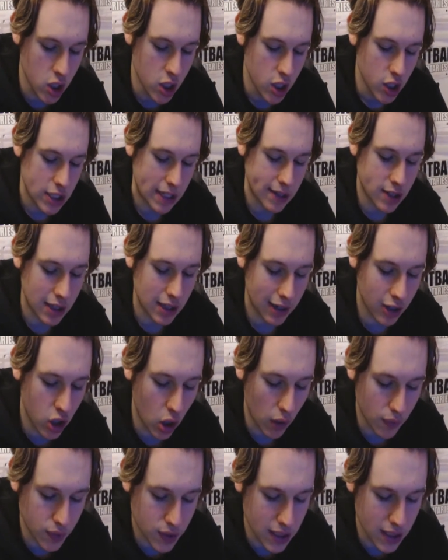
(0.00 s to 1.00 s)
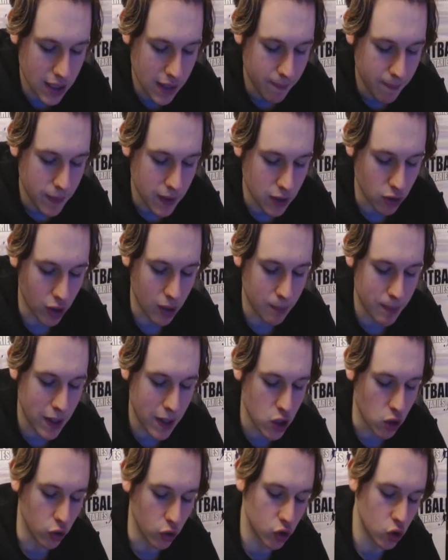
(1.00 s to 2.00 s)
James Tarkowski is on the bench,
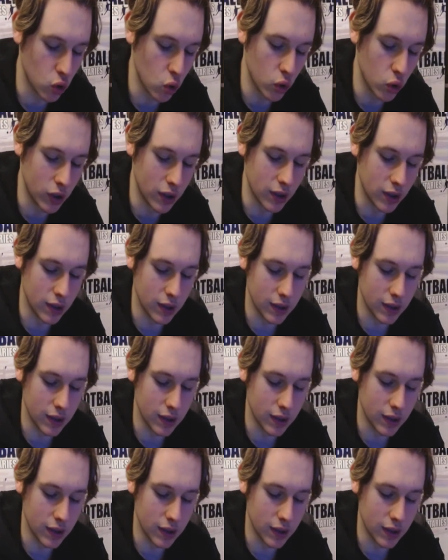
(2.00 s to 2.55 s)
not scored in